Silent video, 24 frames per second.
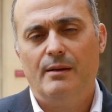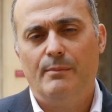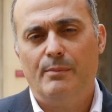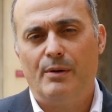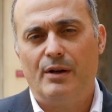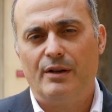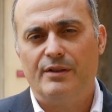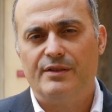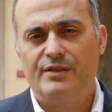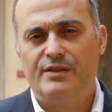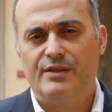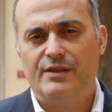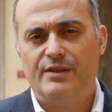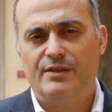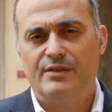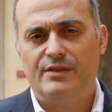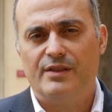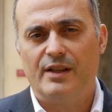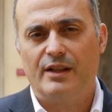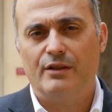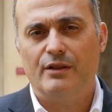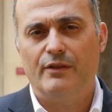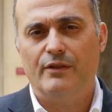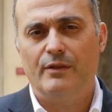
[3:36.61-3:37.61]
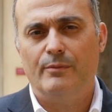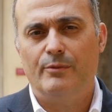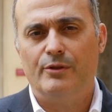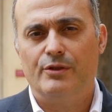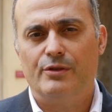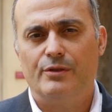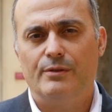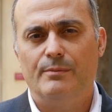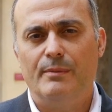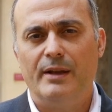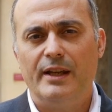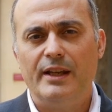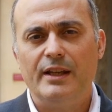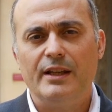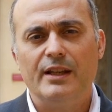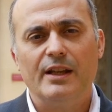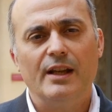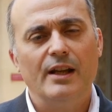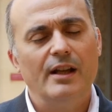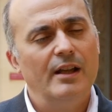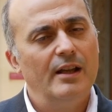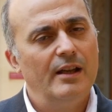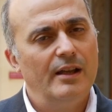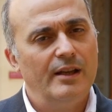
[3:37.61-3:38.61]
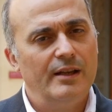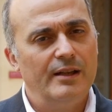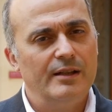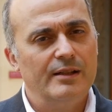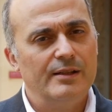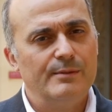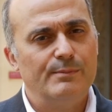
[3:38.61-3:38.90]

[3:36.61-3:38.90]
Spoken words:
policies that government should make in